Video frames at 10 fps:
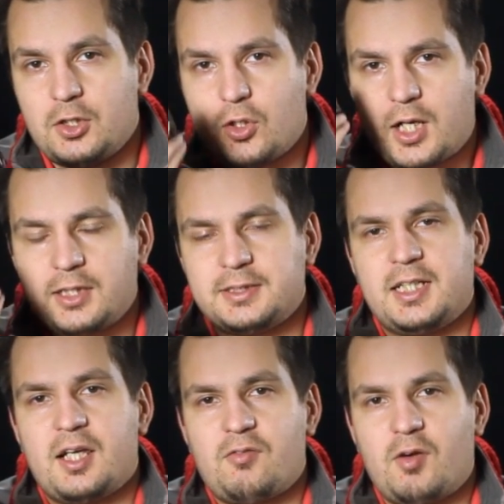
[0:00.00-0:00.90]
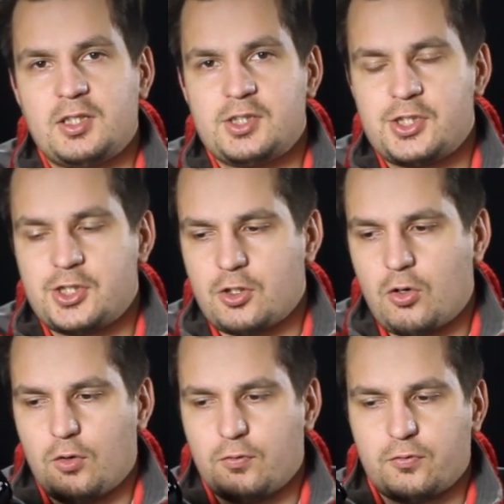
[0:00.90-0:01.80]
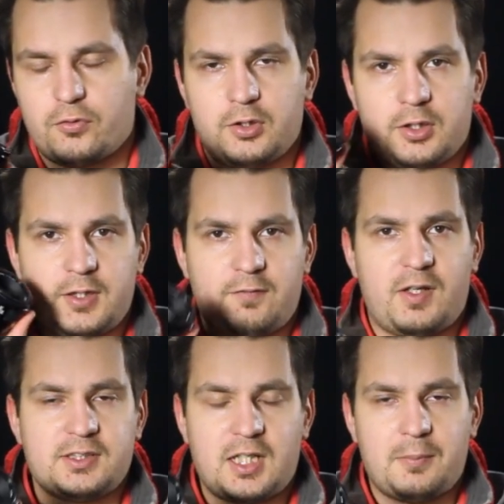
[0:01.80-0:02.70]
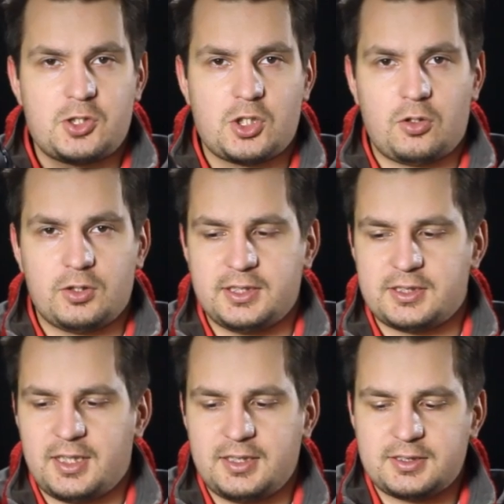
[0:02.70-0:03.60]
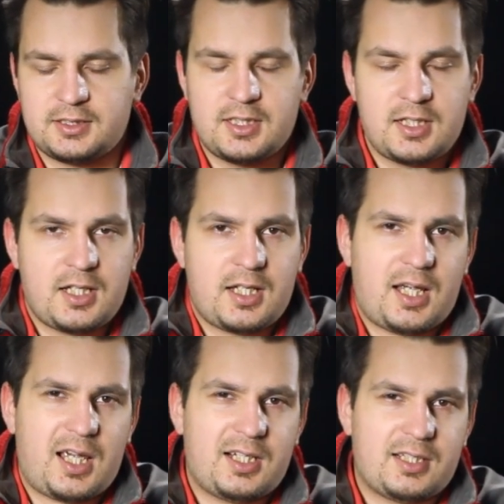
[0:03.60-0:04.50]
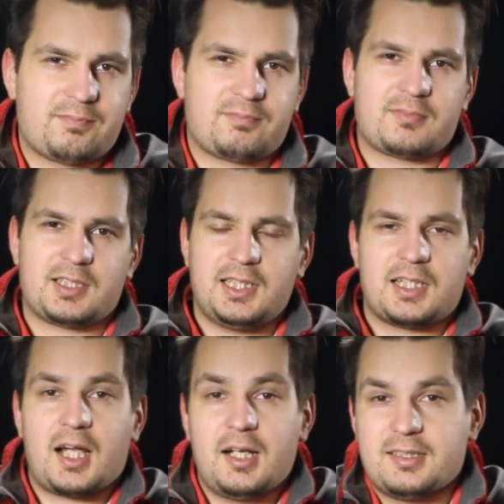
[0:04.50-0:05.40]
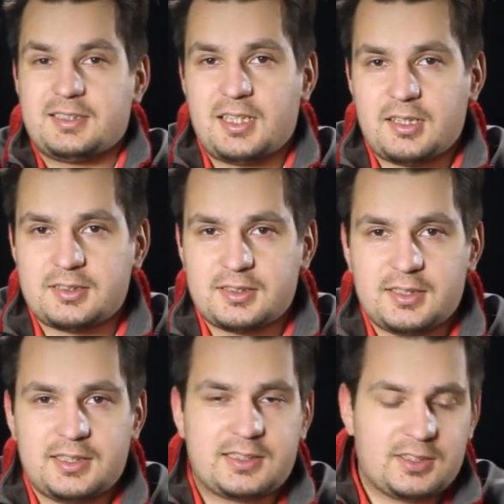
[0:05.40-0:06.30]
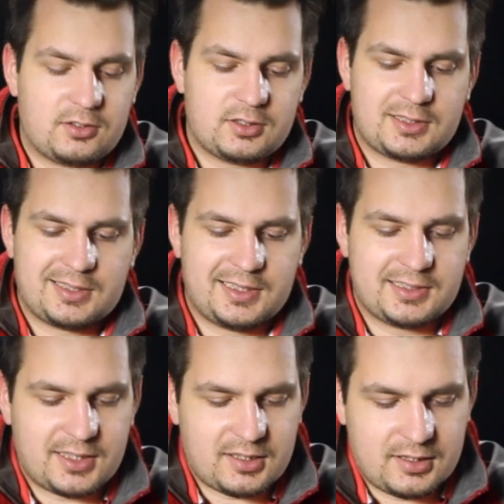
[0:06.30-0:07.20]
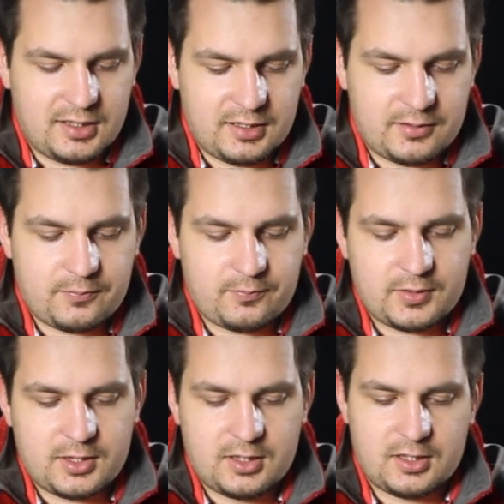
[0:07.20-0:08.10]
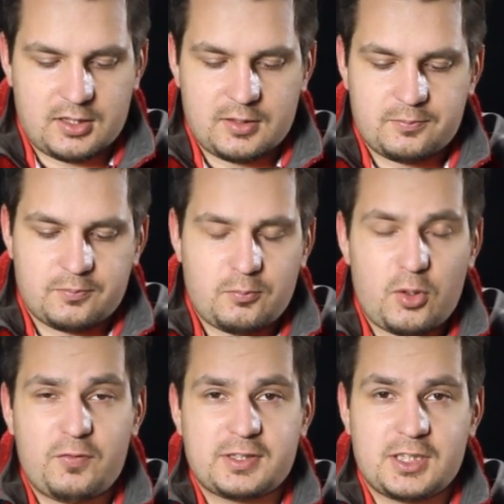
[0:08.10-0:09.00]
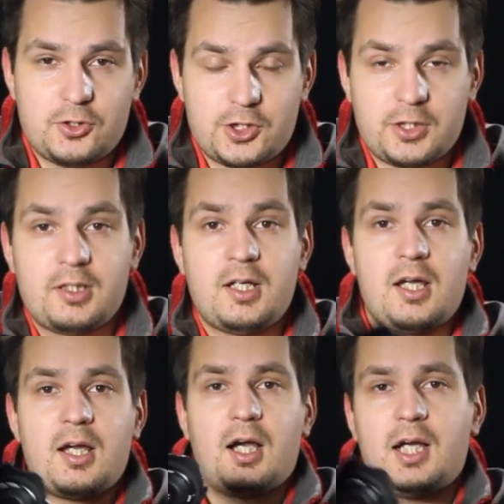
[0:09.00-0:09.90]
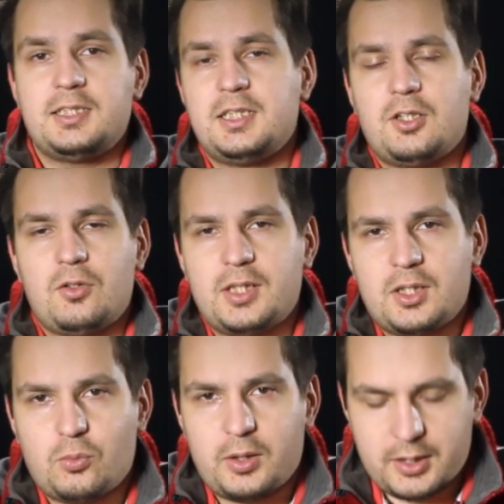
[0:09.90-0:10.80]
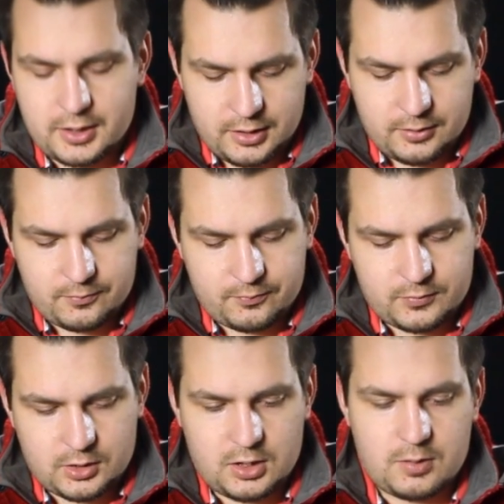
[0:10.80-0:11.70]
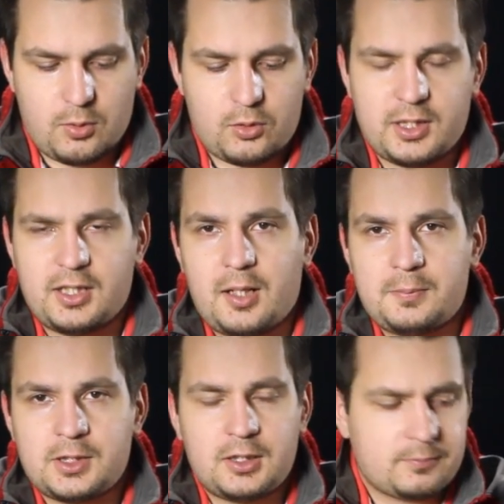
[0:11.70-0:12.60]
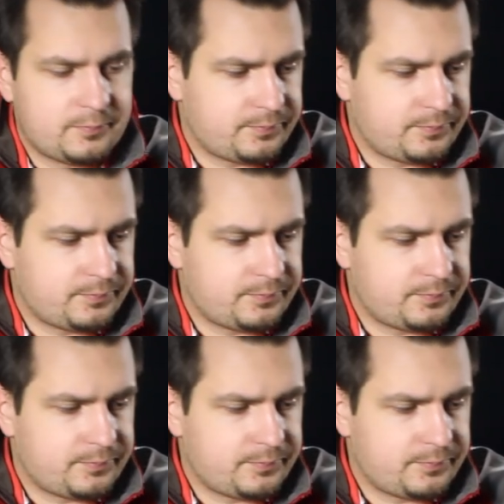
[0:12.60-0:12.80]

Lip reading: You can't take advantage of the fast aperture on this lens, and it kind of sucks. It's not exactly perfect solution. I didn't know that when I bought the adapter.